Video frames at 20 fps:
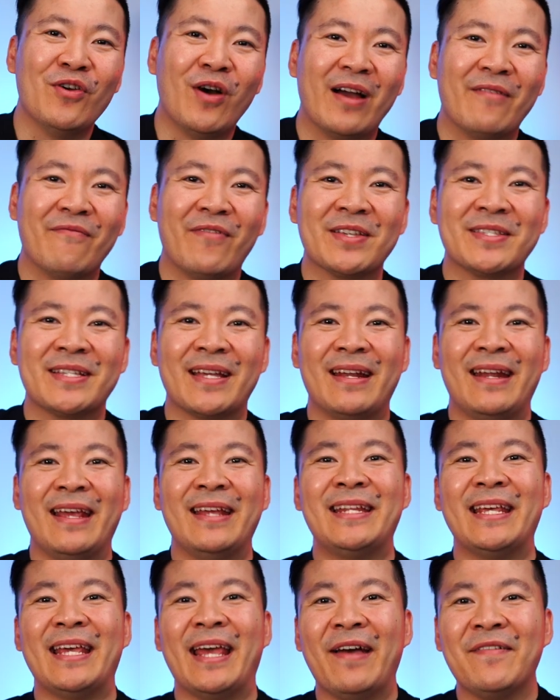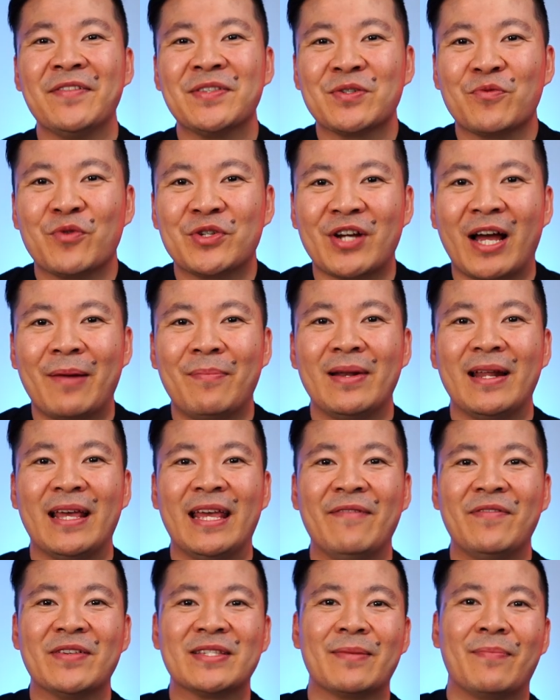are investing in ETFs, which I
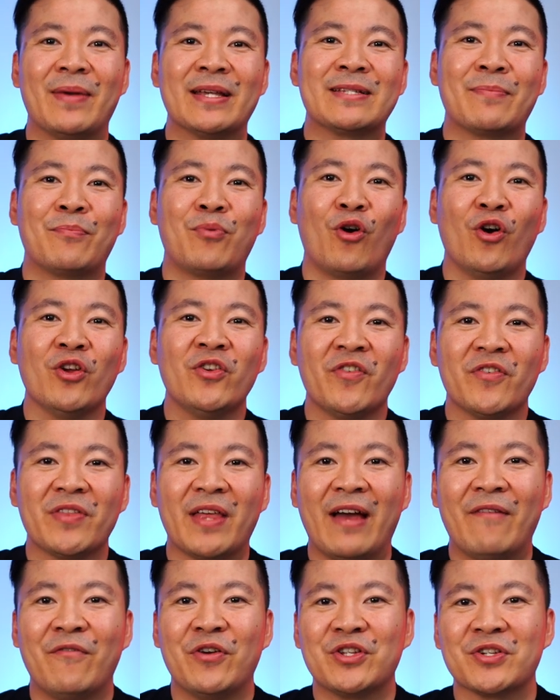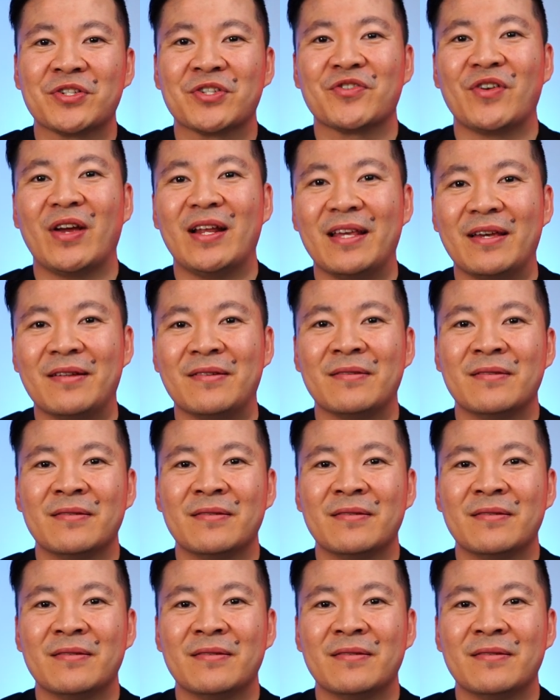believe is the best approach for the average Australian.